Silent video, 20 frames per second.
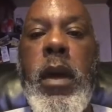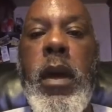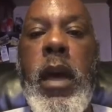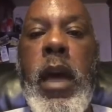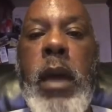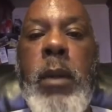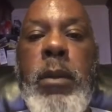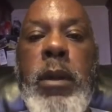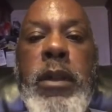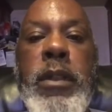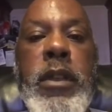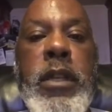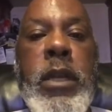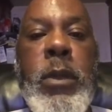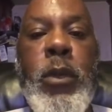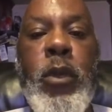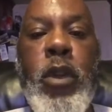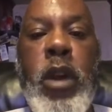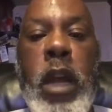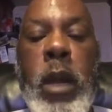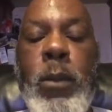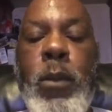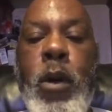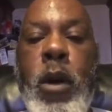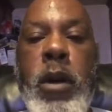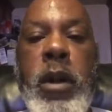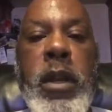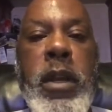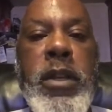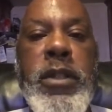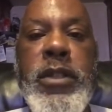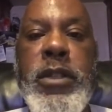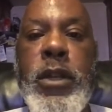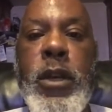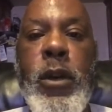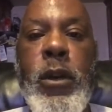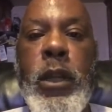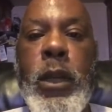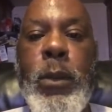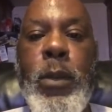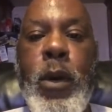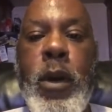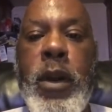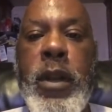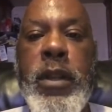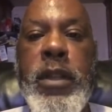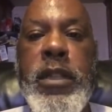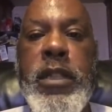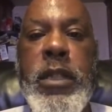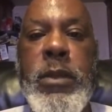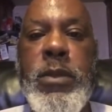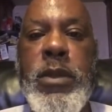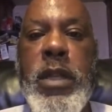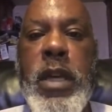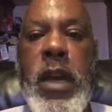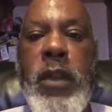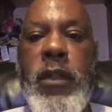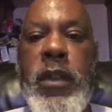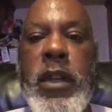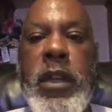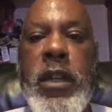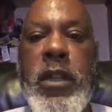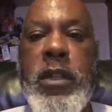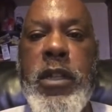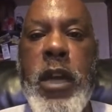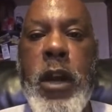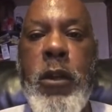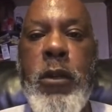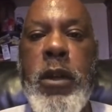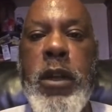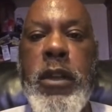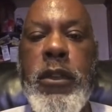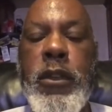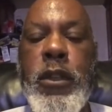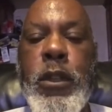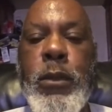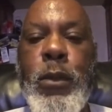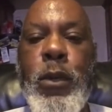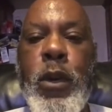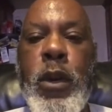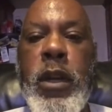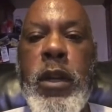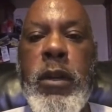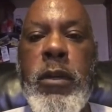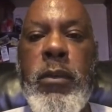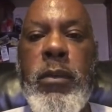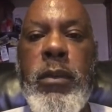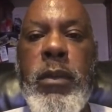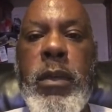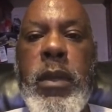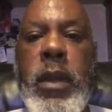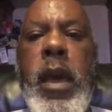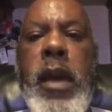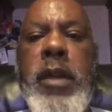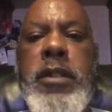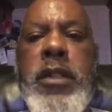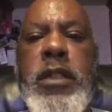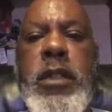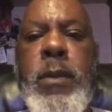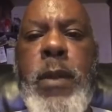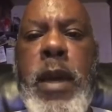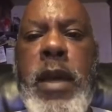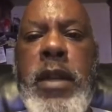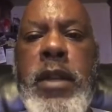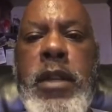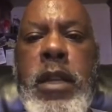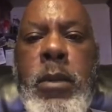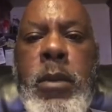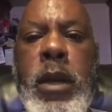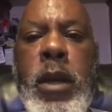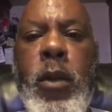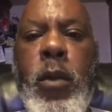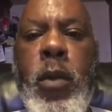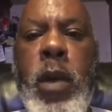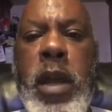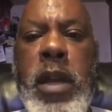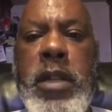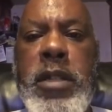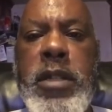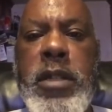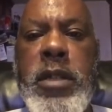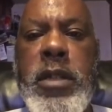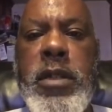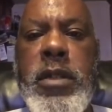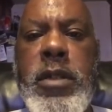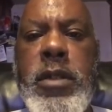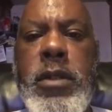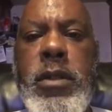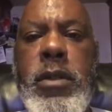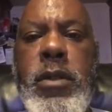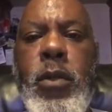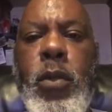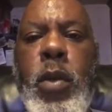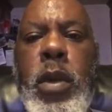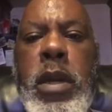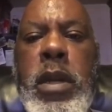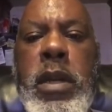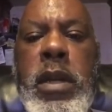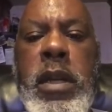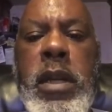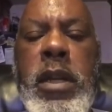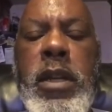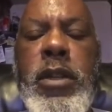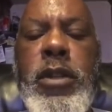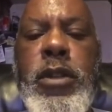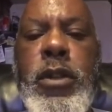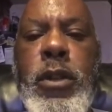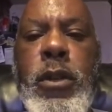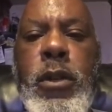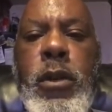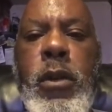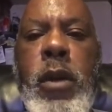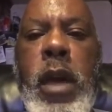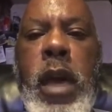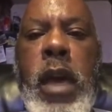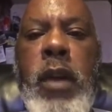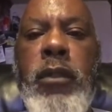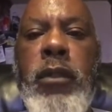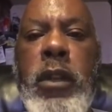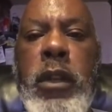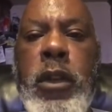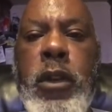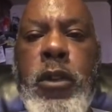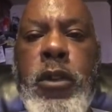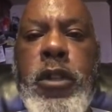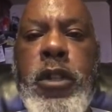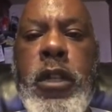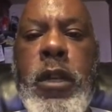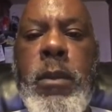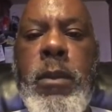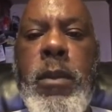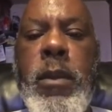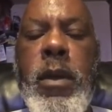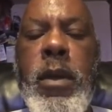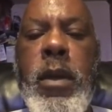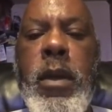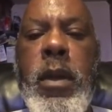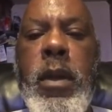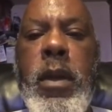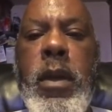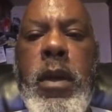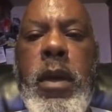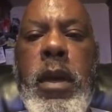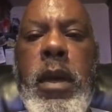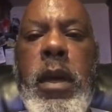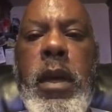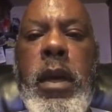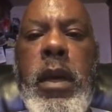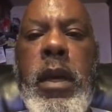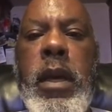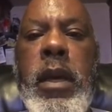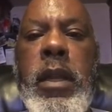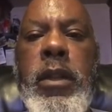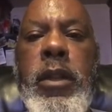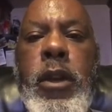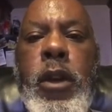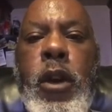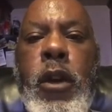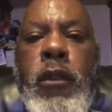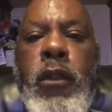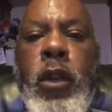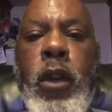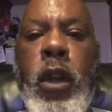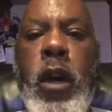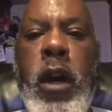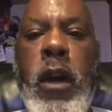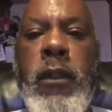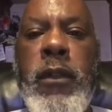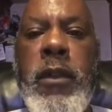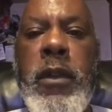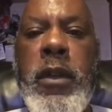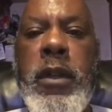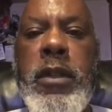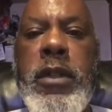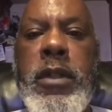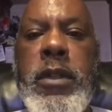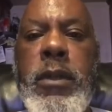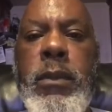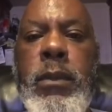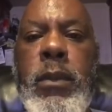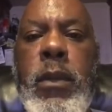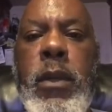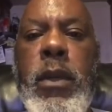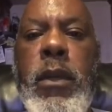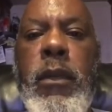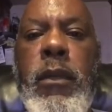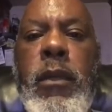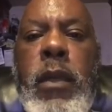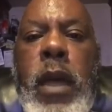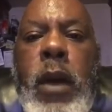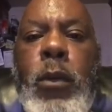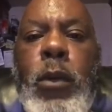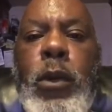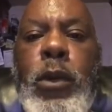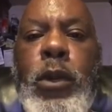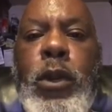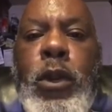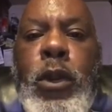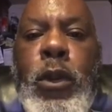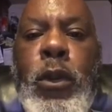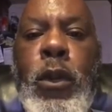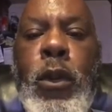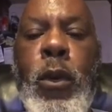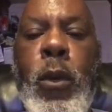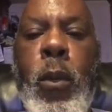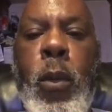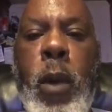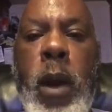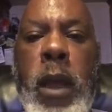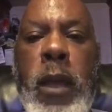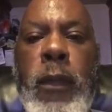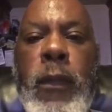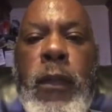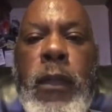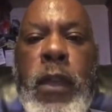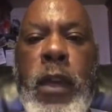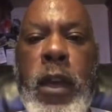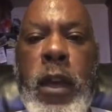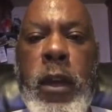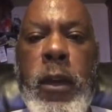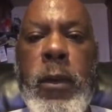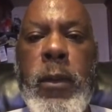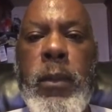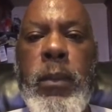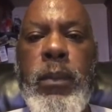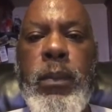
I believe the Democratic Party is the only party that seems to have any integrity at this point. As this pandemic rages, we need to have leadership in the Oval Office that will do the right thing.